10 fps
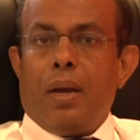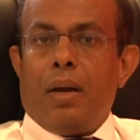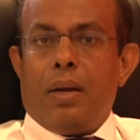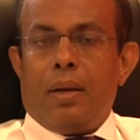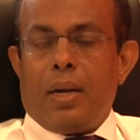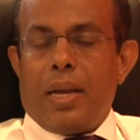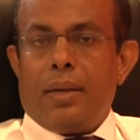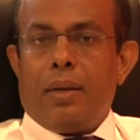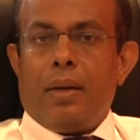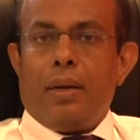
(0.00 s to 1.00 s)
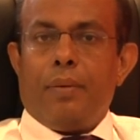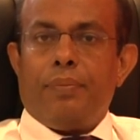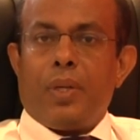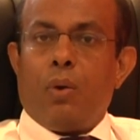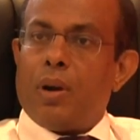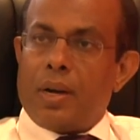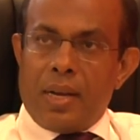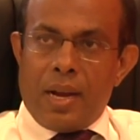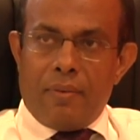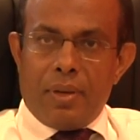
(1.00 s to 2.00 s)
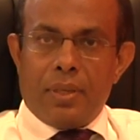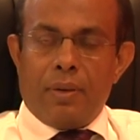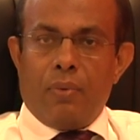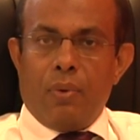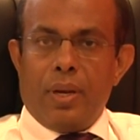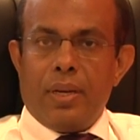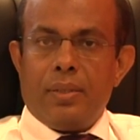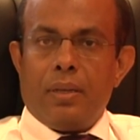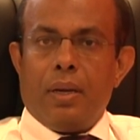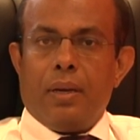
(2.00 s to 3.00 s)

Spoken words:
like oral rehydration fluids,